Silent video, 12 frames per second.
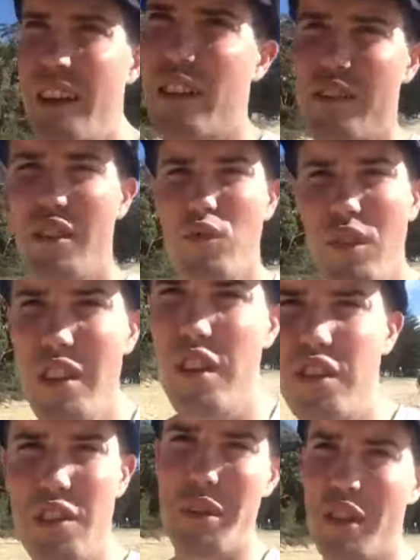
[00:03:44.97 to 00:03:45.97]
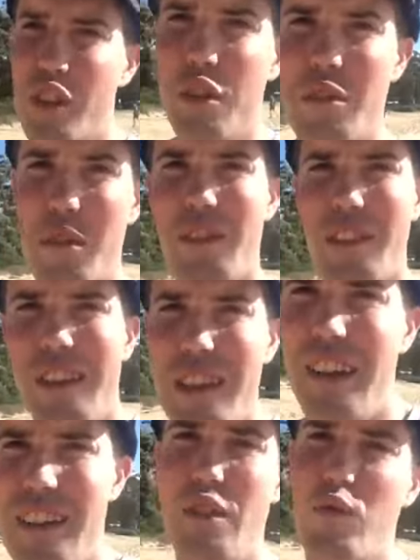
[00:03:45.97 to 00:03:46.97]
just wanted to do something new, at
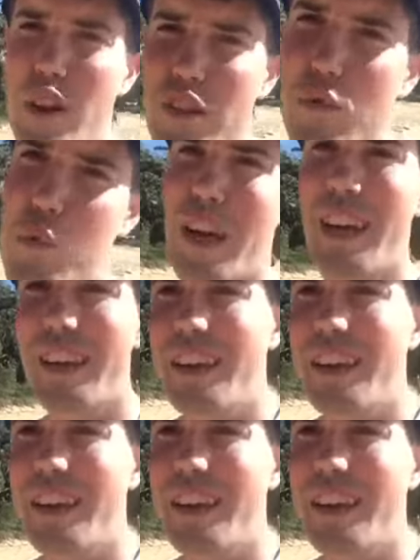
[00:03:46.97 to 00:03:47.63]
least once a week.